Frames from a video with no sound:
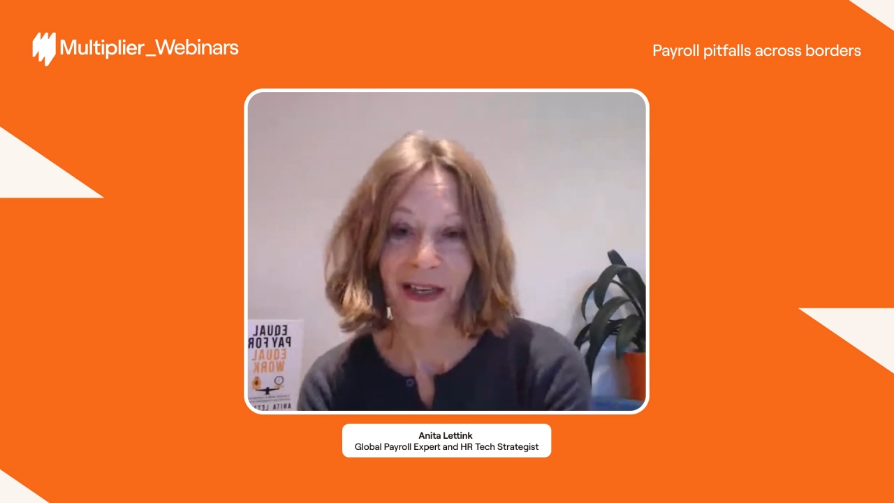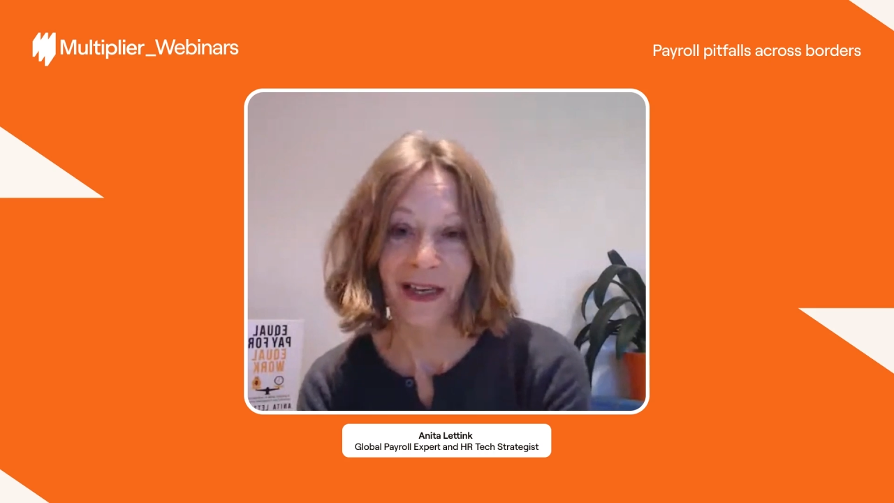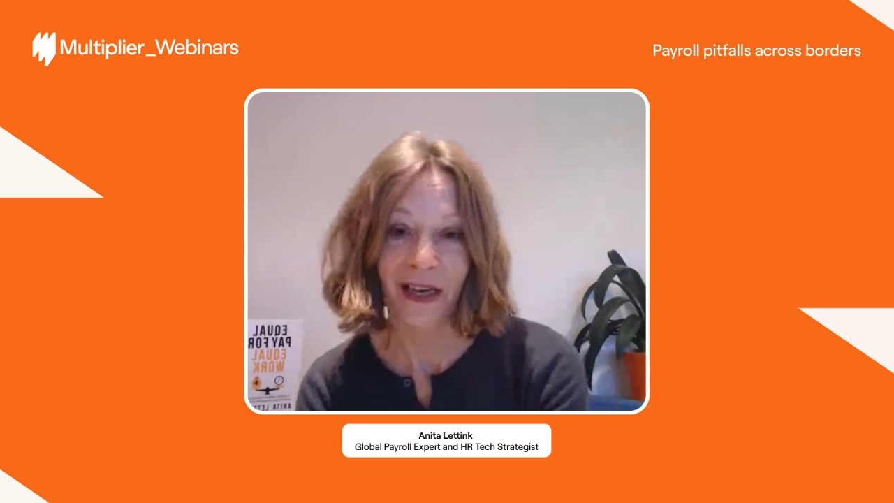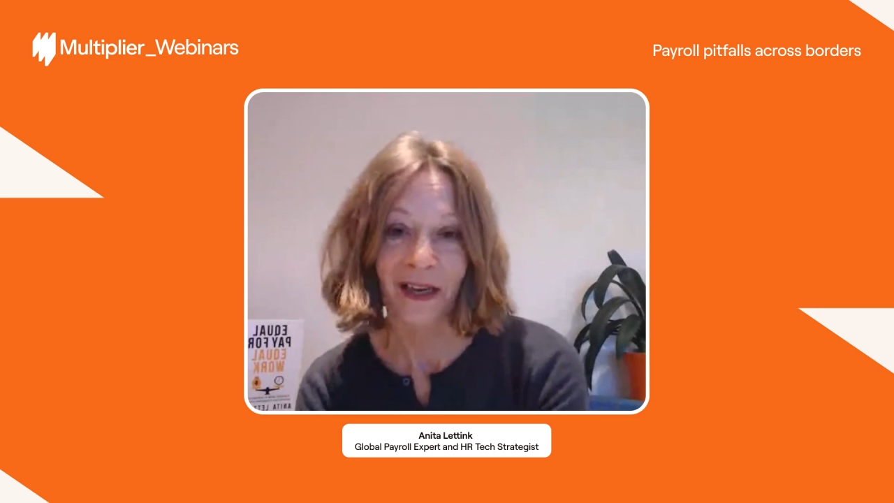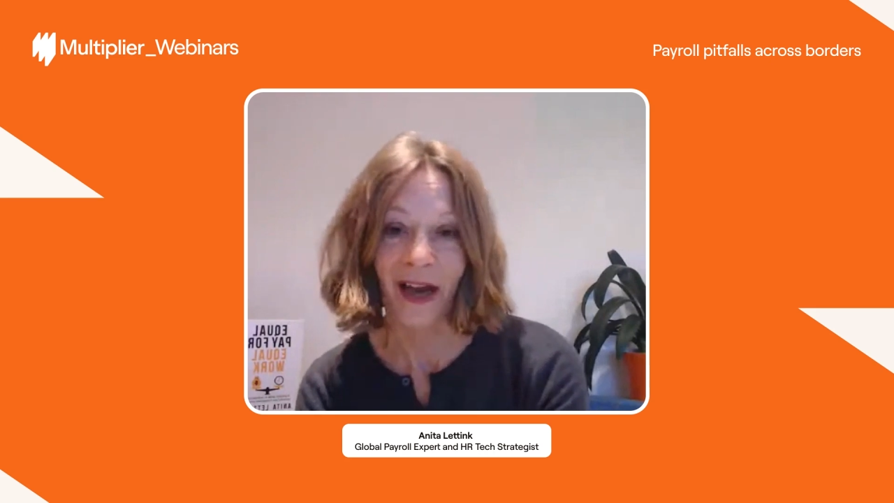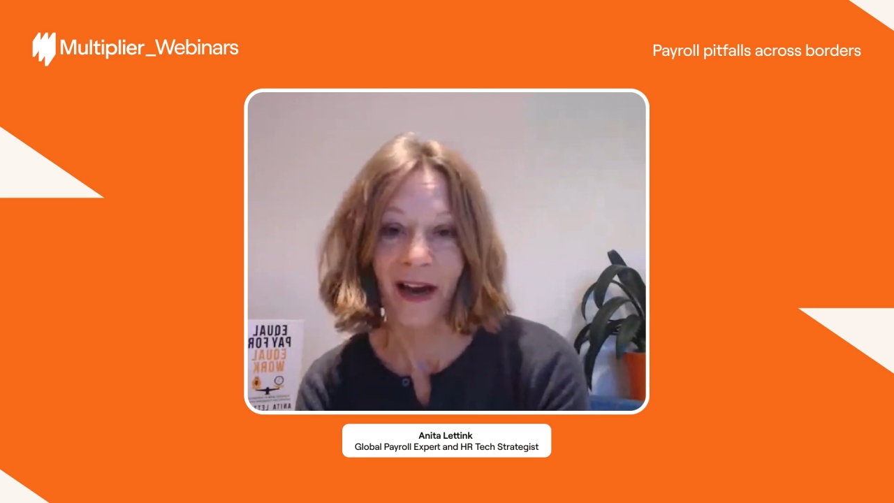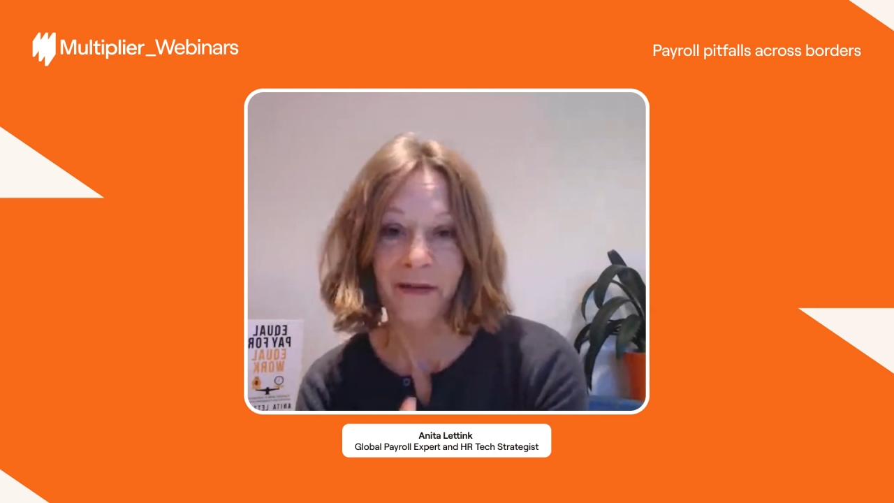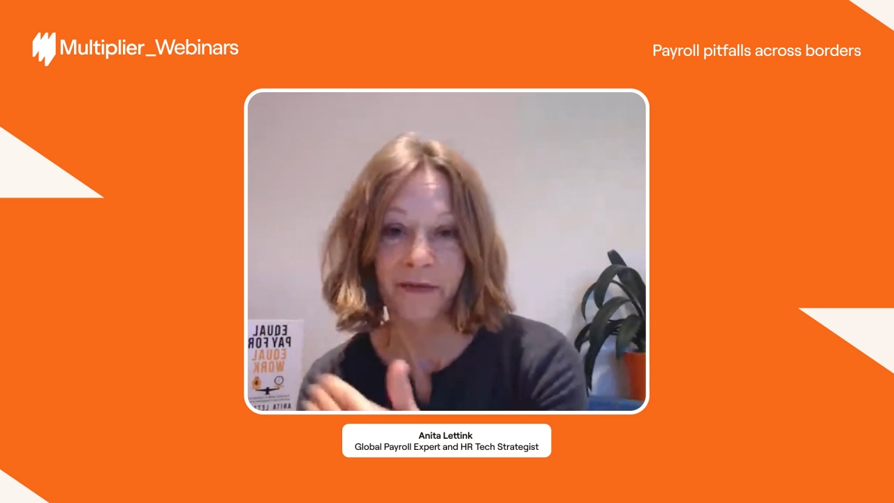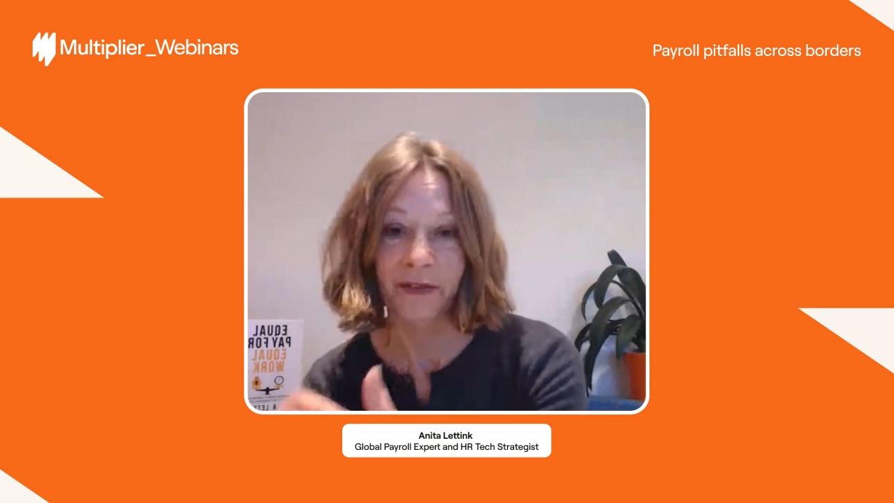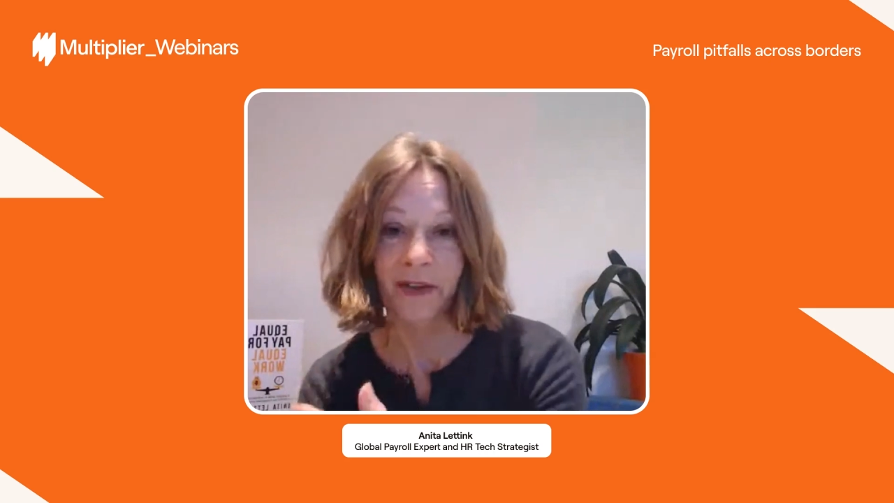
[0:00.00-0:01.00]
can
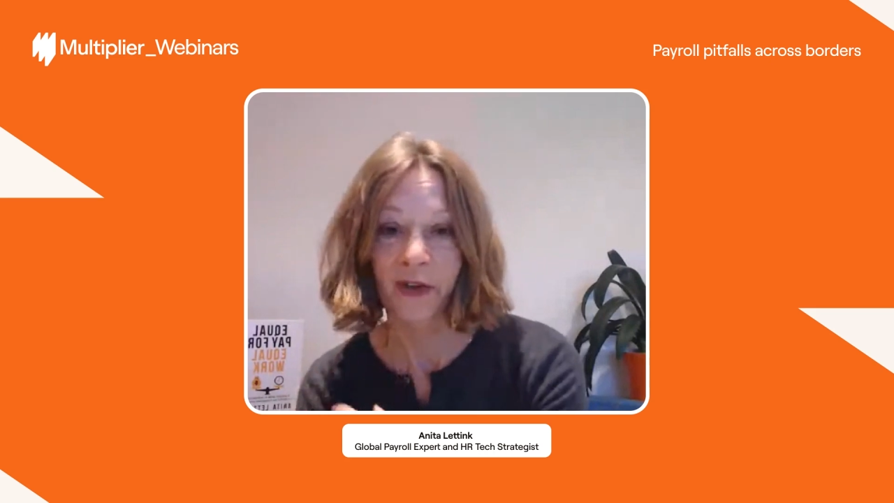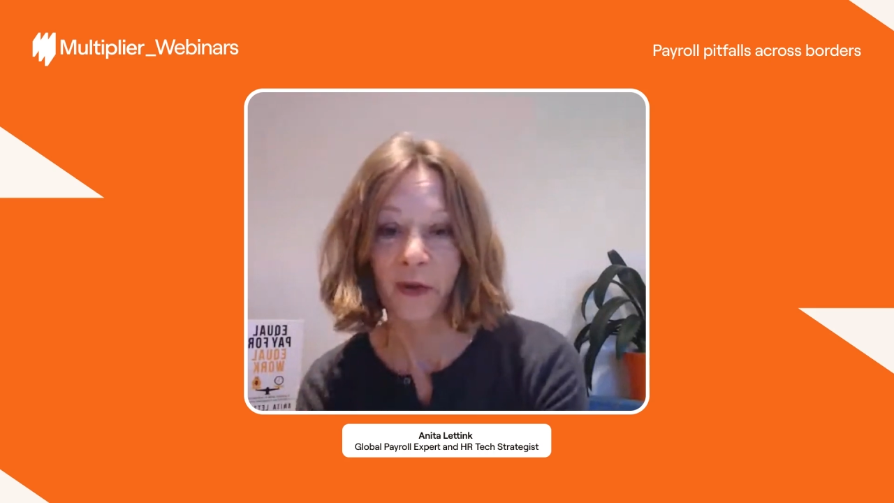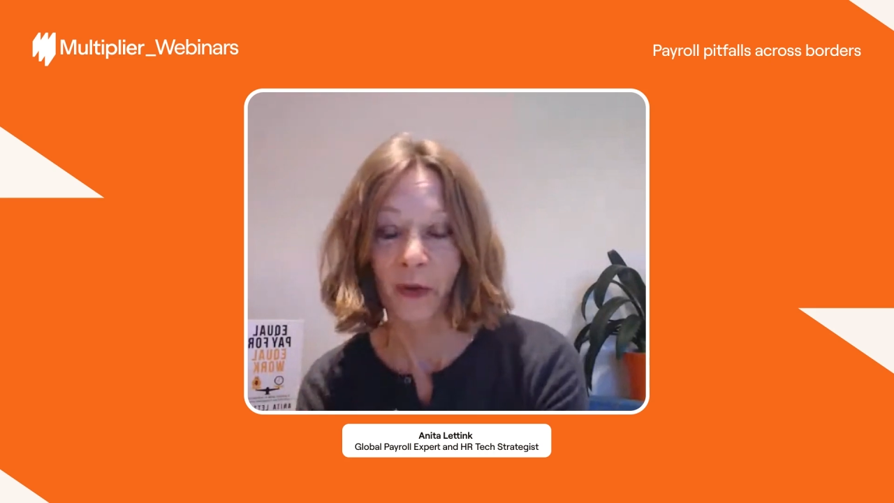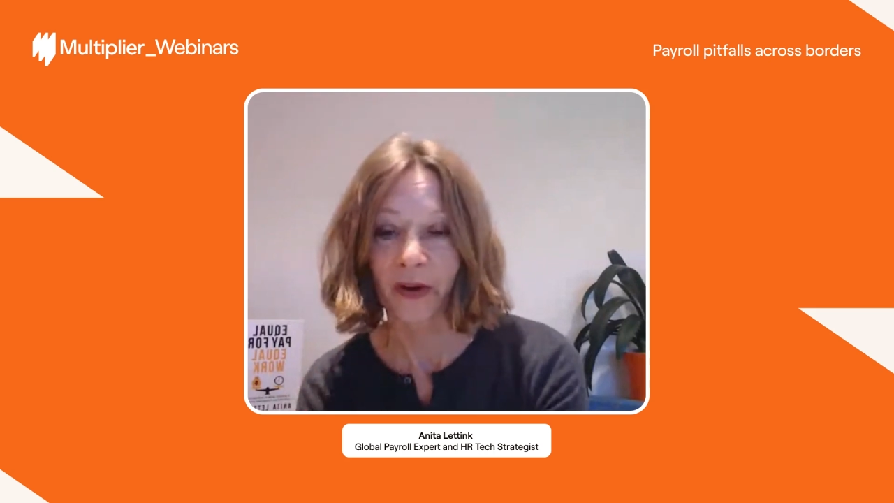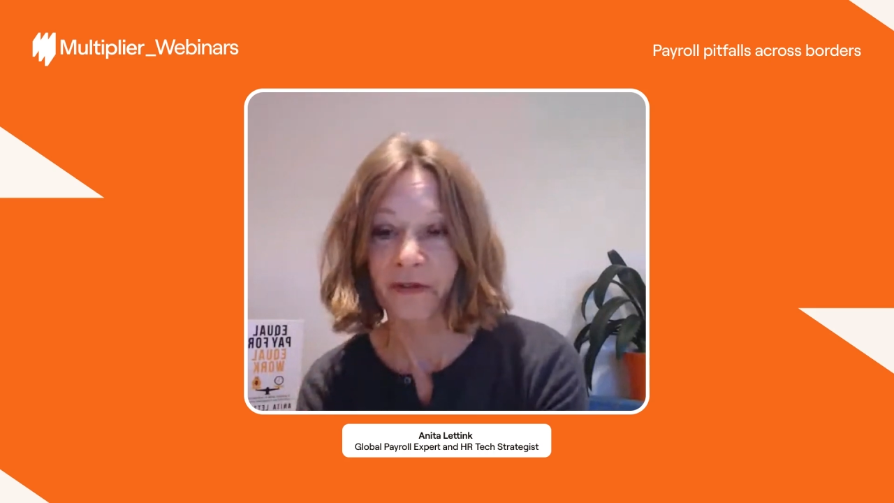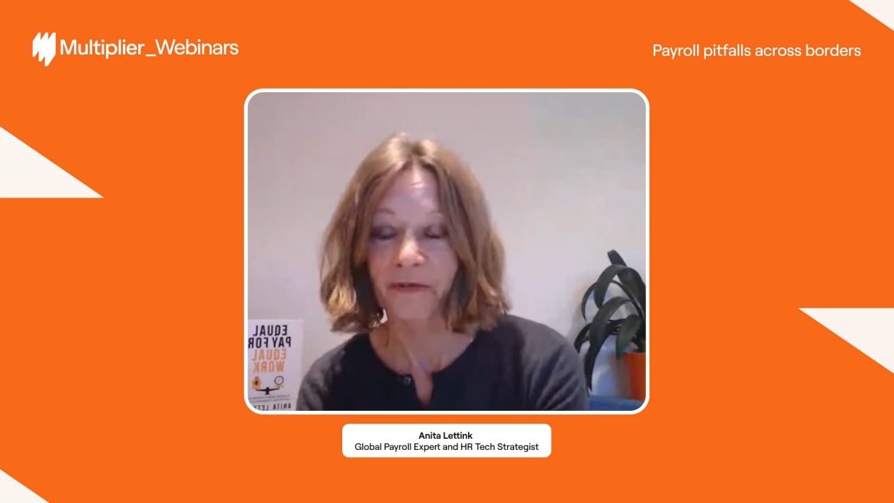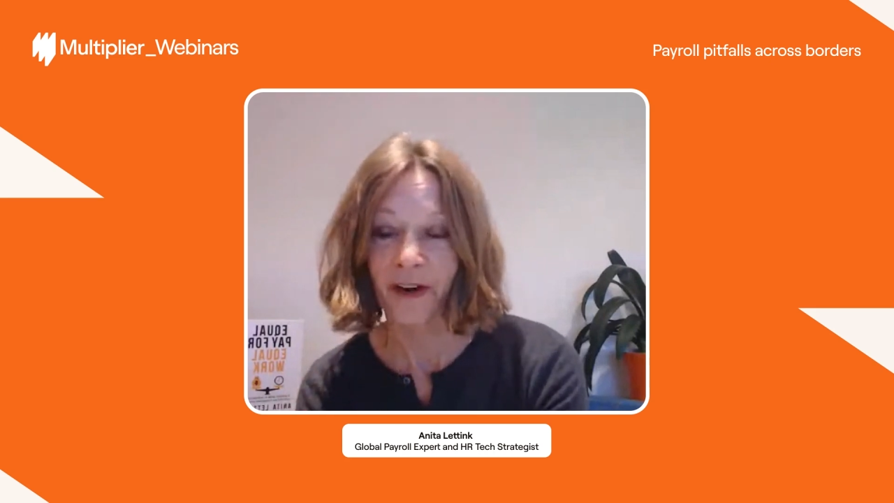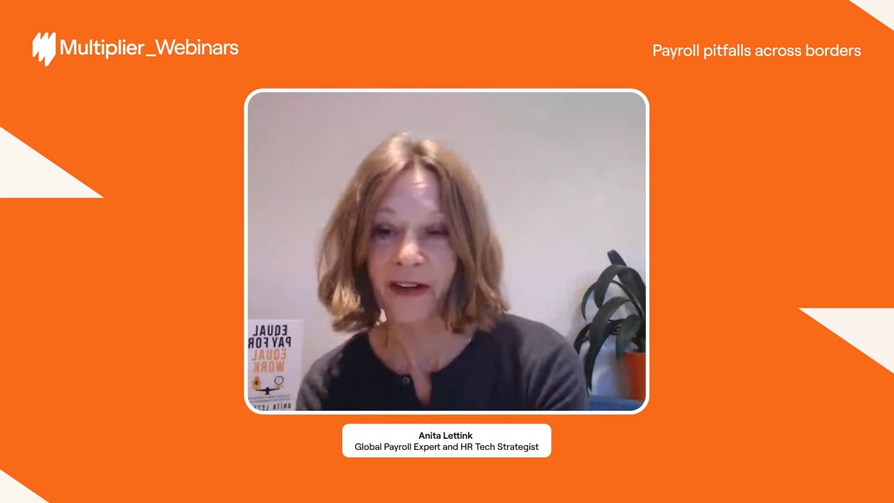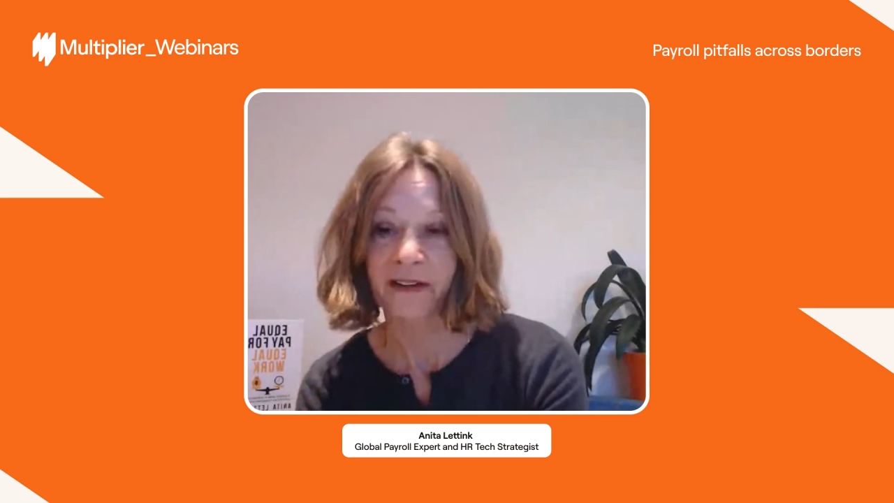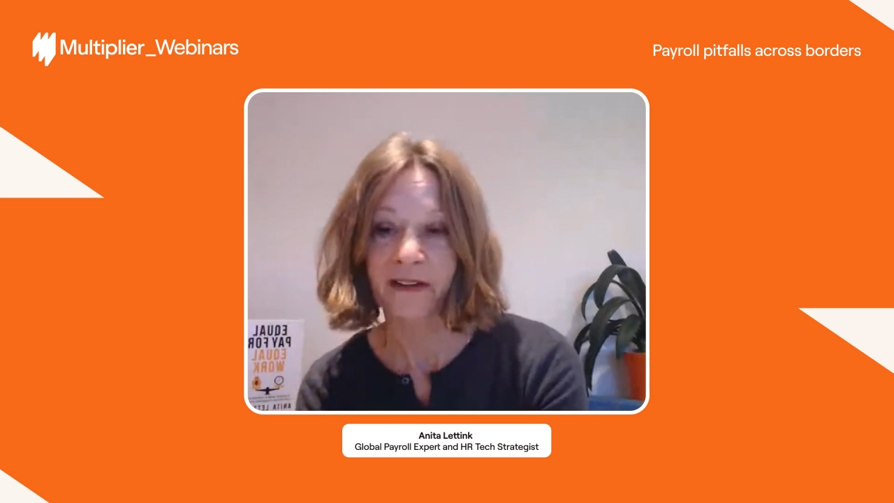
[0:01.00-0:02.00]
have a dual
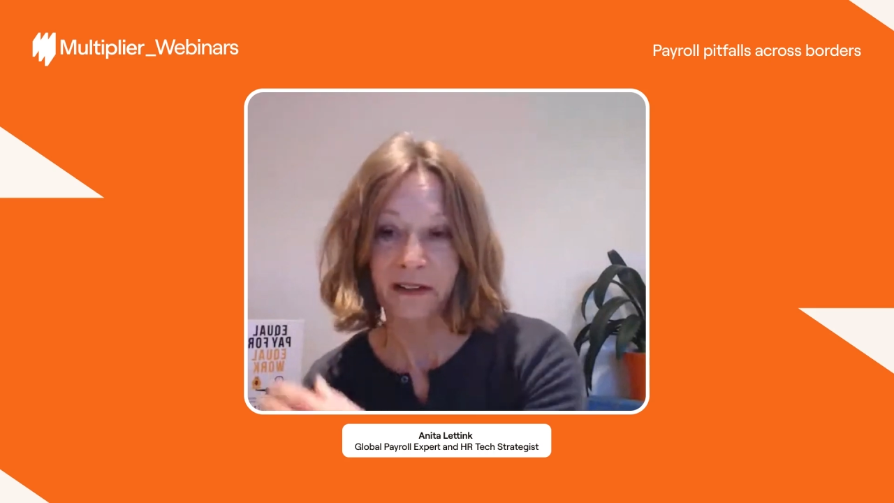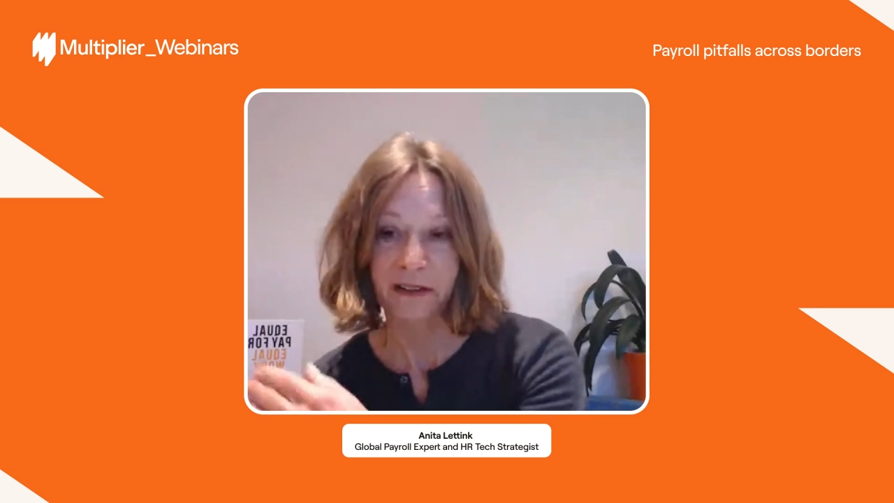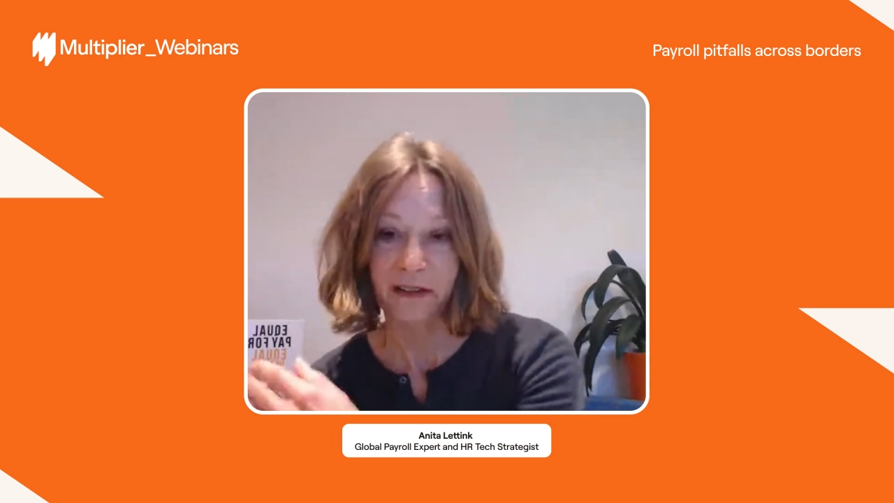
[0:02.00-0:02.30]
effect.